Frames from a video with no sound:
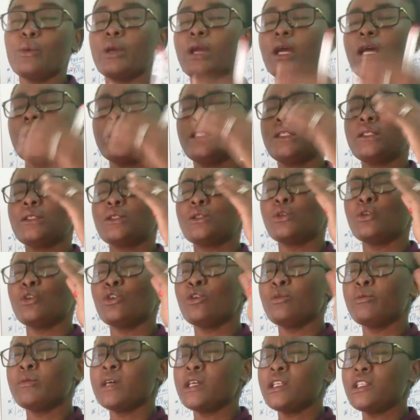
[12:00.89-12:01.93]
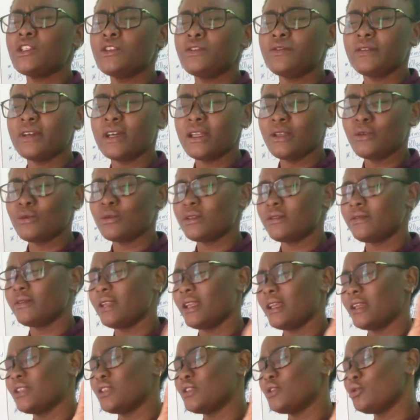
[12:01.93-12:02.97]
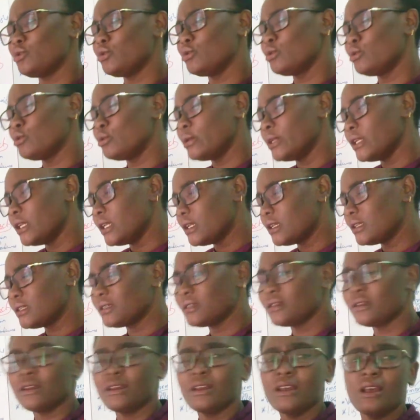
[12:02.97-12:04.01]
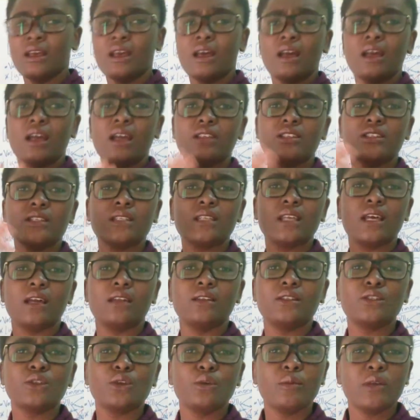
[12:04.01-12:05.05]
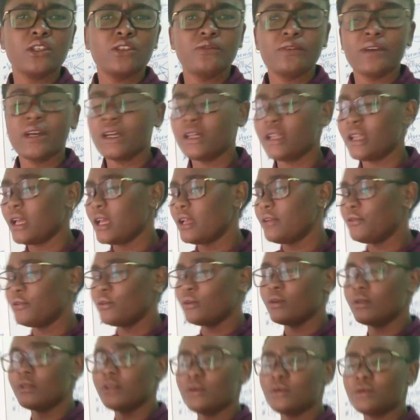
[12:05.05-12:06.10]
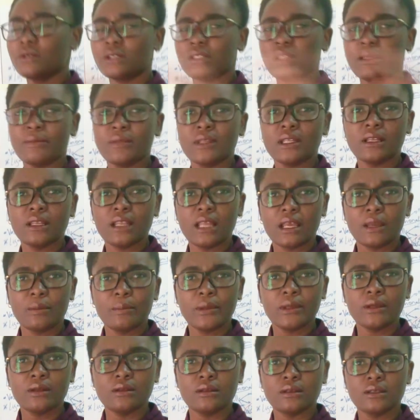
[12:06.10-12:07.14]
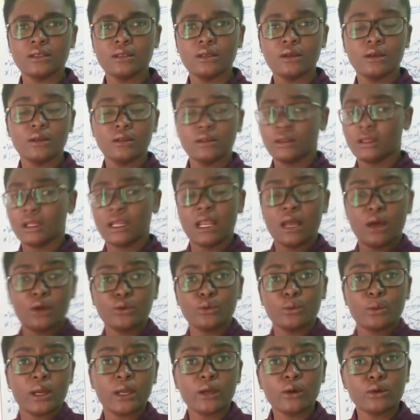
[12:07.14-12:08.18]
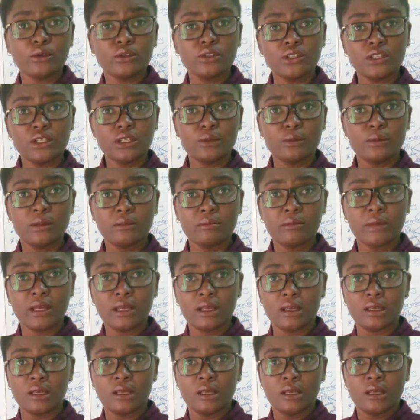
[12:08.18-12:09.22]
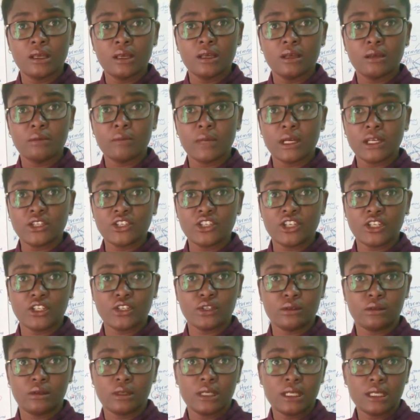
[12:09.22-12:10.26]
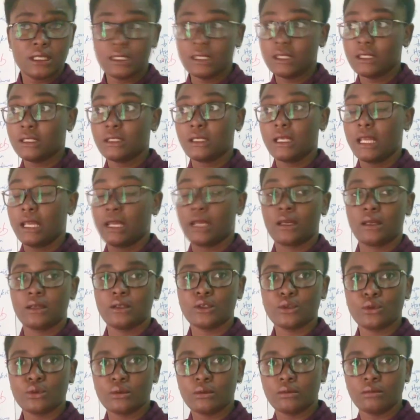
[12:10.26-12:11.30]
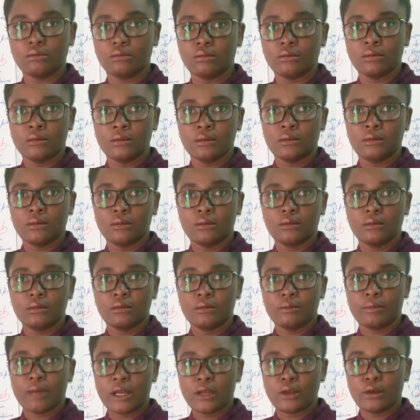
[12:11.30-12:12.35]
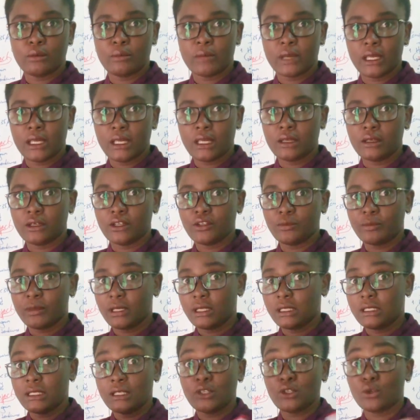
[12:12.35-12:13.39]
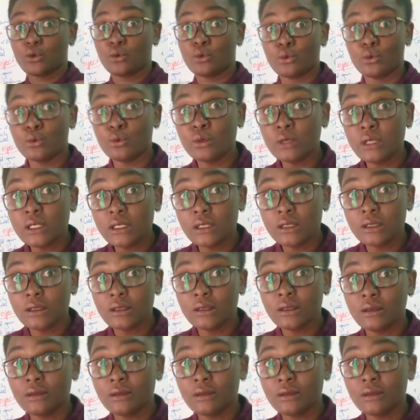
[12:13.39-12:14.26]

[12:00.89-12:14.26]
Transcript: We had so much fun. It was for like two weeks. I just had so much fun. I forgot there was something like pills. Then how do I continue with my my schedule? Is it like pardon my English, but is it screwed?